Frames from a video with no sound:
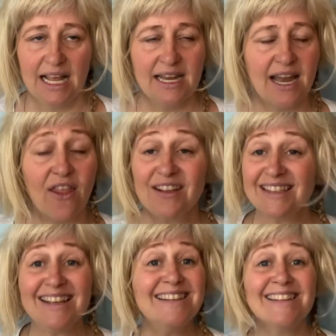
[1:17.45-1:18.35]
Now, this
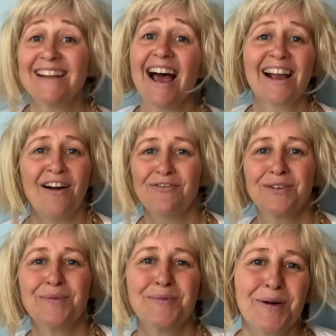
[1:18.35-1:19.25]
isn't a
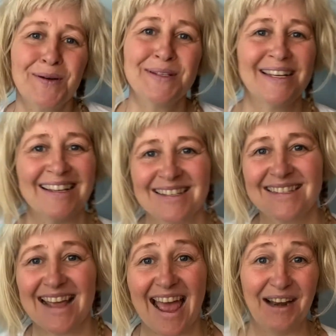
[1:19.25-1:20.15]
comfortable process
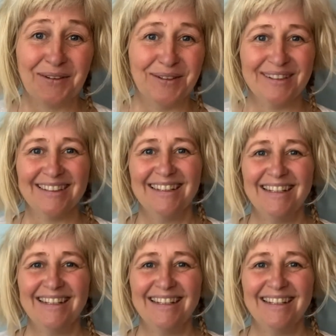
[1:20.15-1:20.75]
at all.